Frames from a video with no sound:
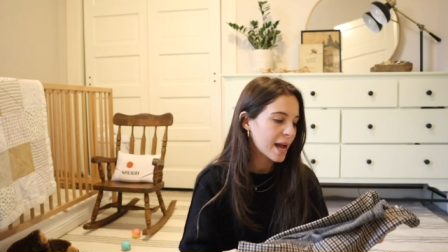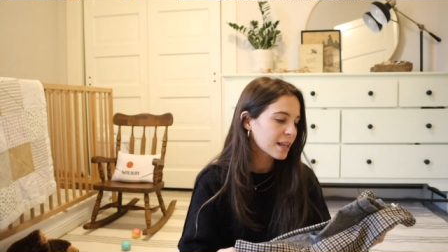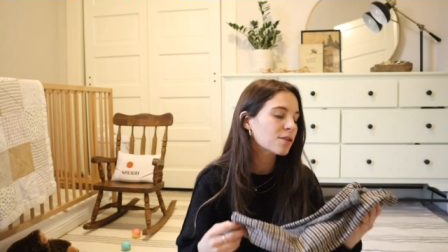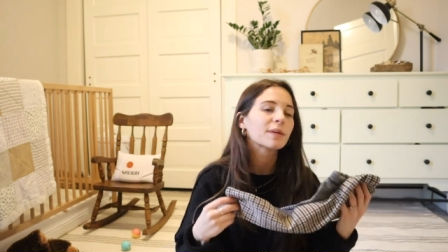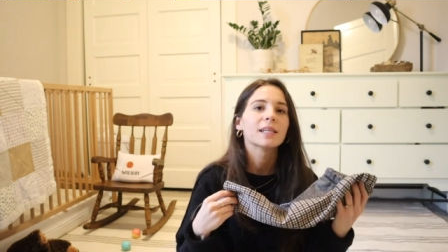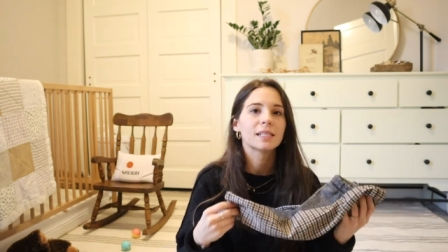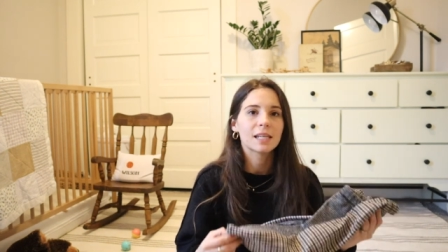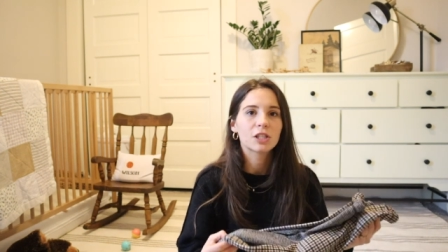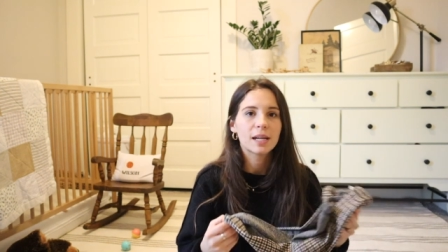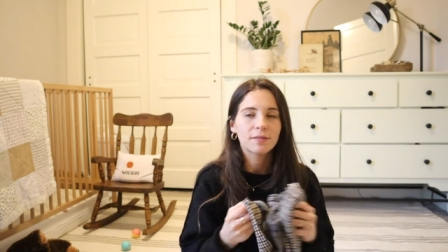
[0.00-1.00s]
I had that
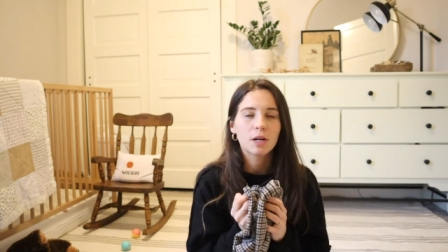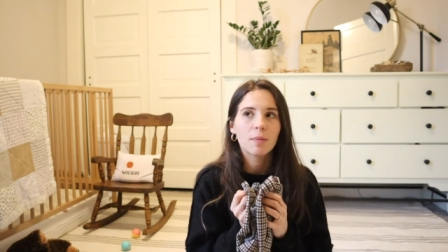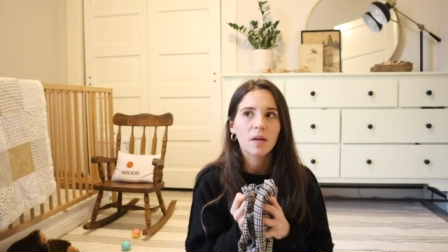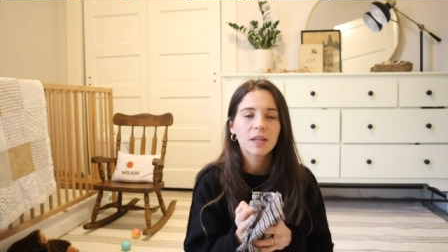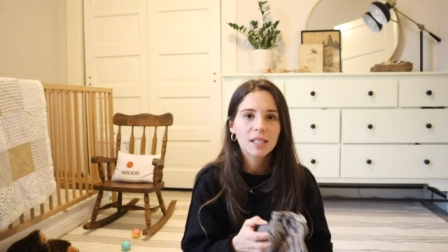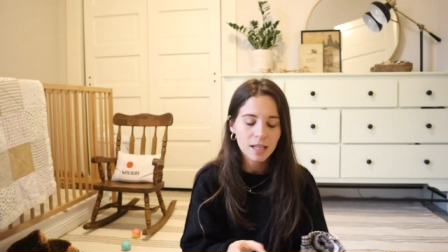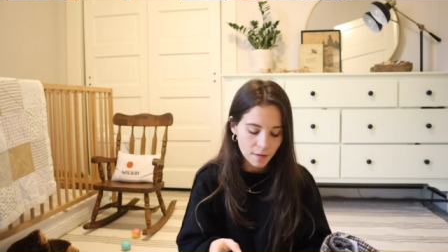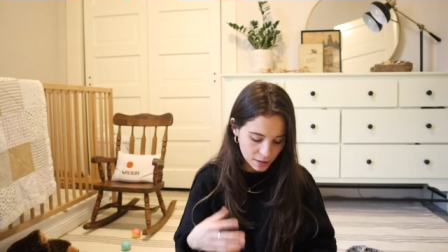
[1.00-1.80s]
realization after I bought this stuff